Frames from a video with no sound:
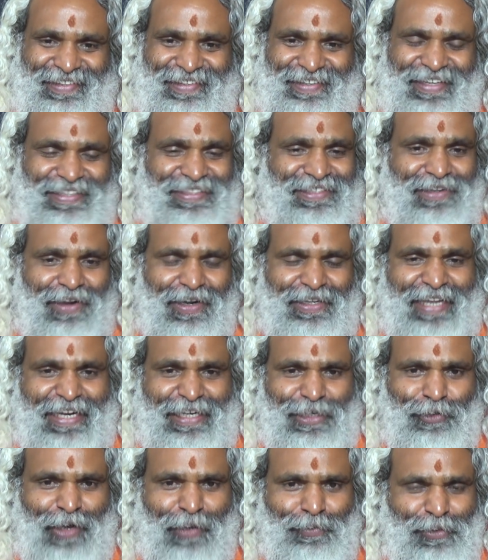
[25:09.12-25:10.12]
It's not that
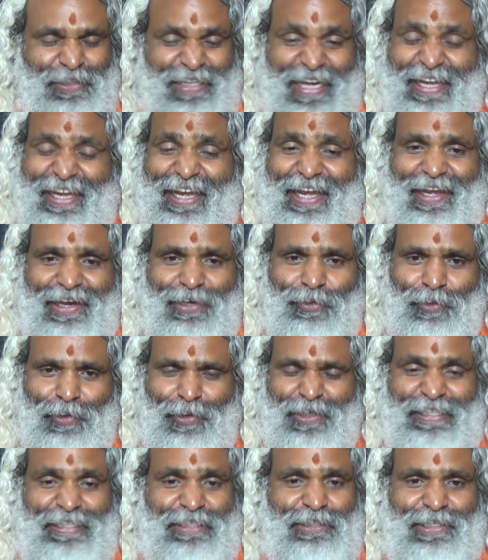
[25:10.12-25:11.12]
you have to take
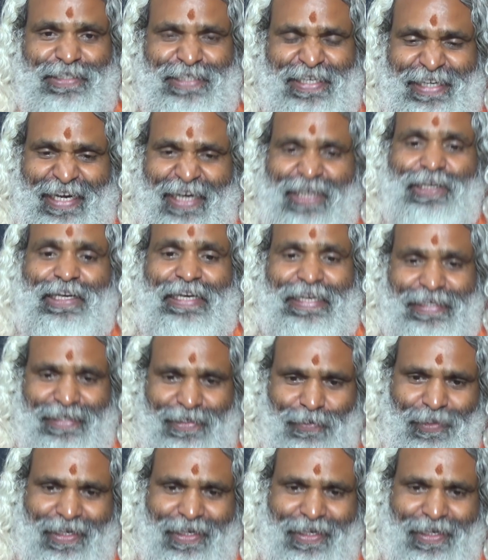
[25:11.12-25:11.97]
a detergent and clean it,